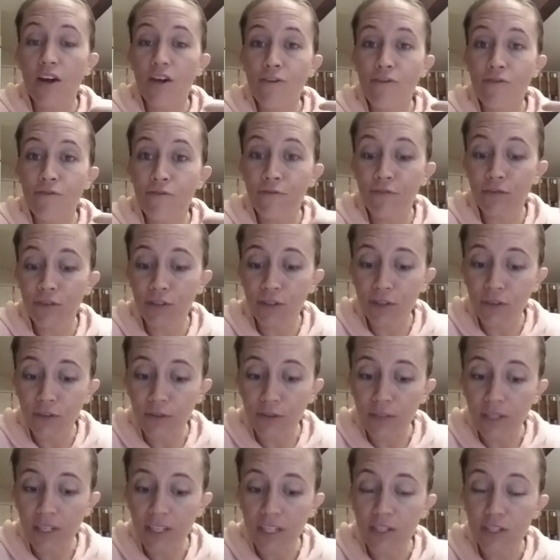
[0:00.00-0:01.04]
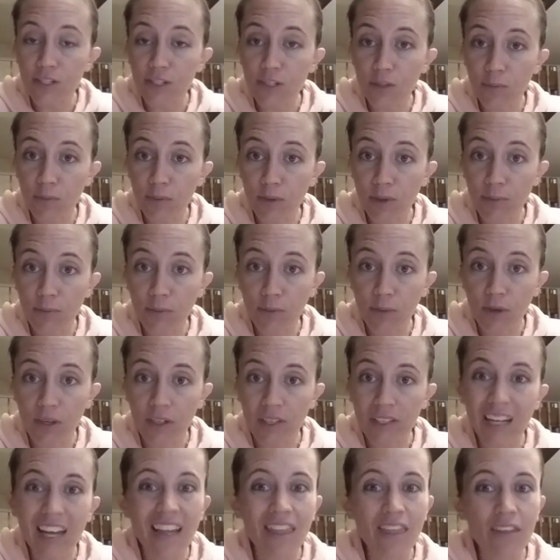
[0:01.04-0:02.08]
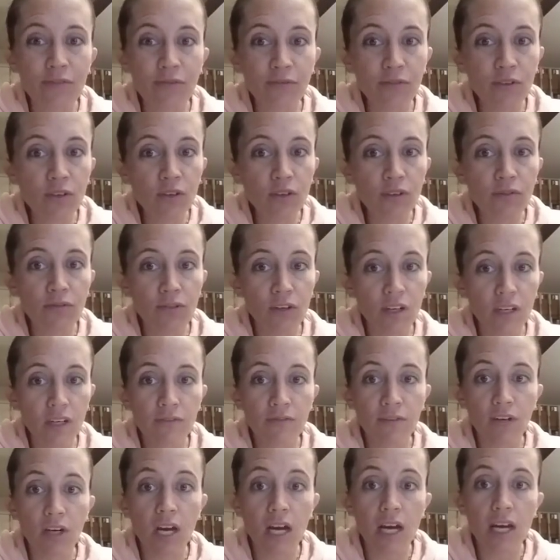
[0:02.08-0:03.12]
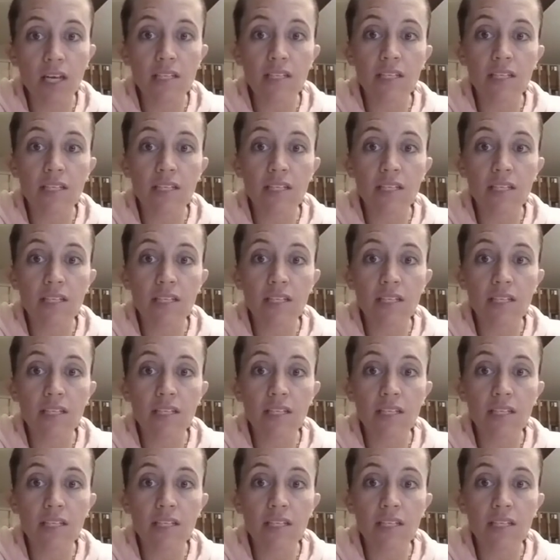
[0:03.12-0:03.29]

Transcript: food, super important. And the food for, for us,